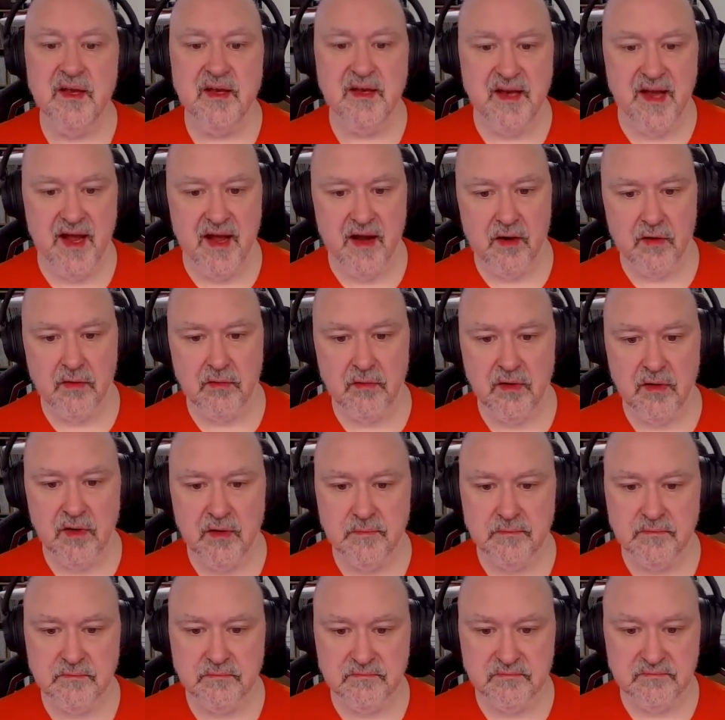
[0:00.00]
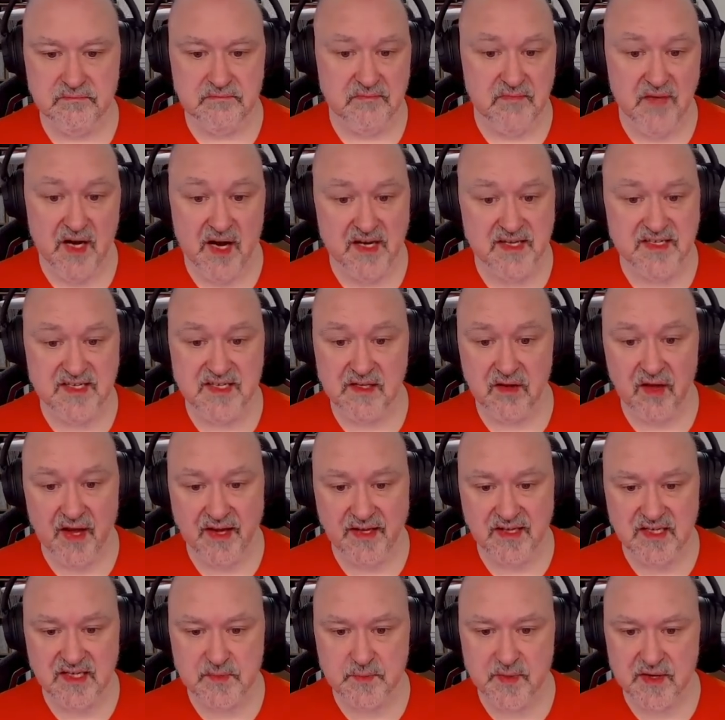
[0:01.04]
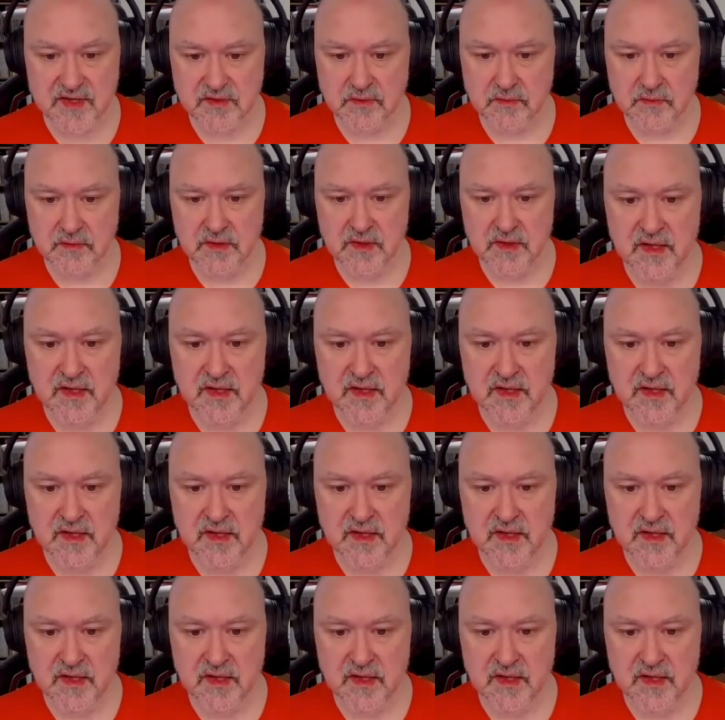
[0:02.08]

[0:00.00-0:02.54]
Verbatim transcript: Now, I did like this puzzle.